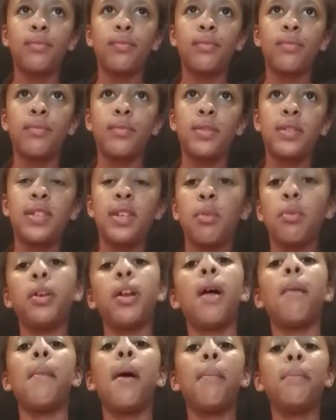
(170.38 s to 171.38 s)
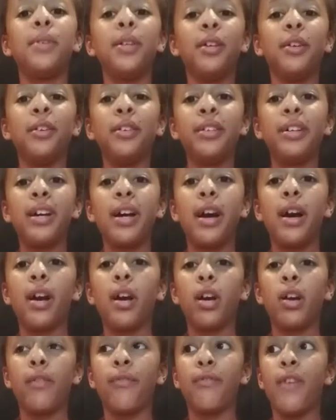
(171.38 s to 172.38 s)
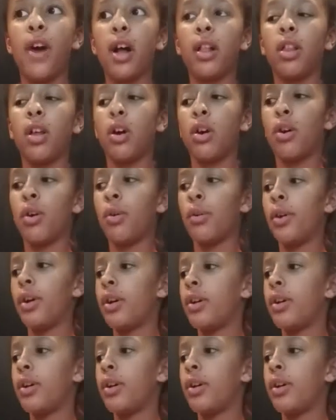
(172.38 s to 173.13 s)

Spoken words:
see what I'm up to, follow